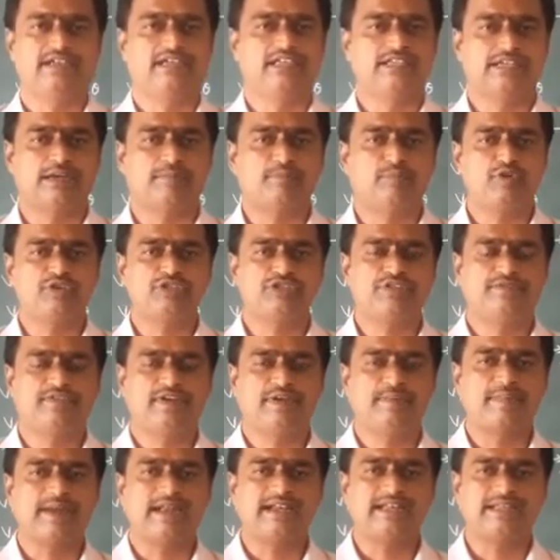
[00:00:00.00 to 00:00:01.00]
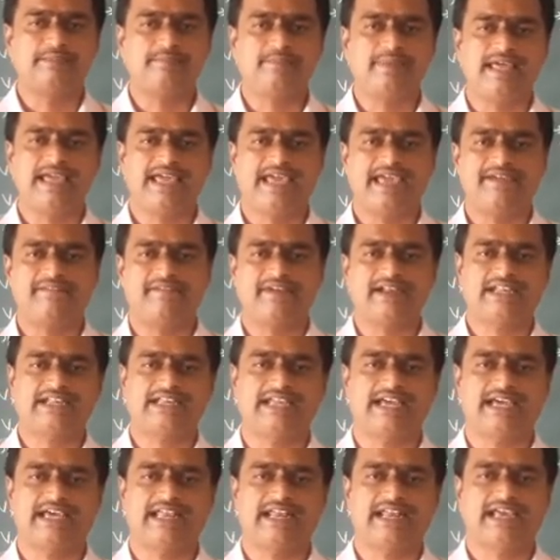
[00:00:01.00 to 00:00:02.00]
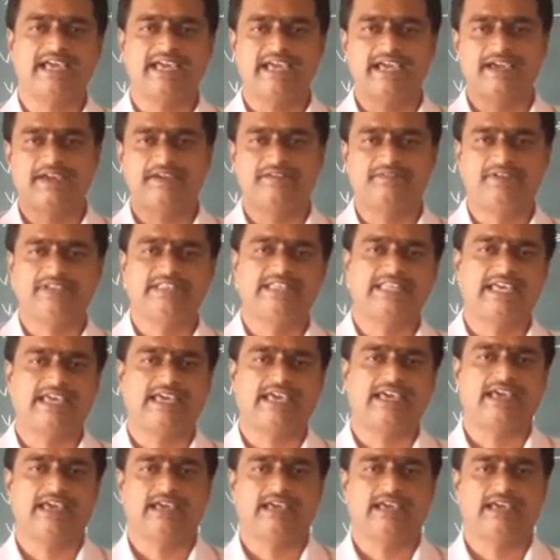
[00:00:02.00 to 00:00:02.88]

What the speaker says: Suppose if we multiply a vector with a